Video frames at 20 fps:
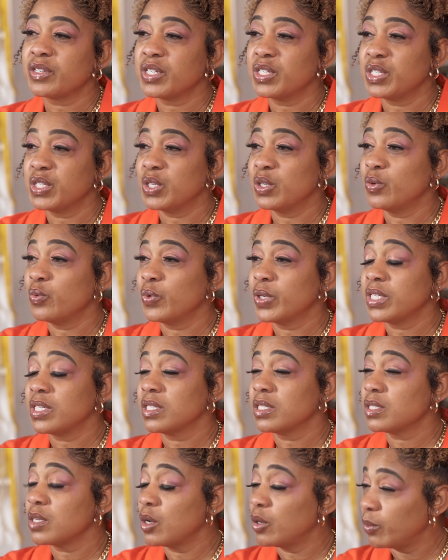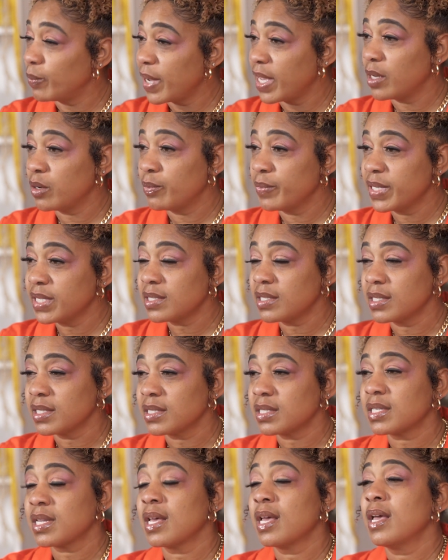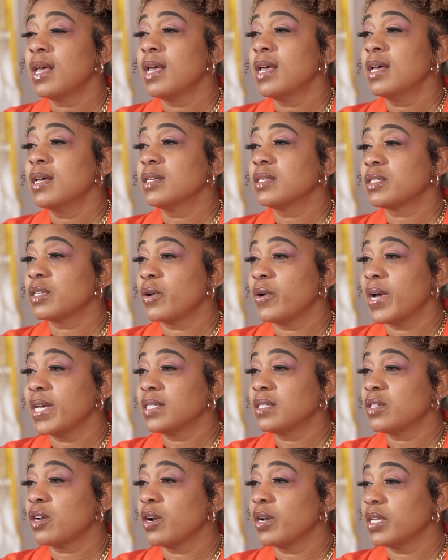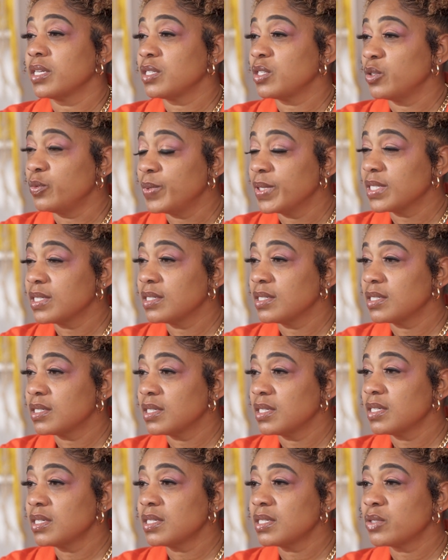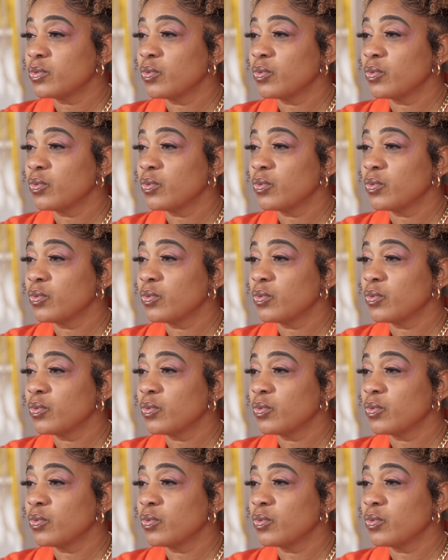to do, which is own my own business. So I started two businesses,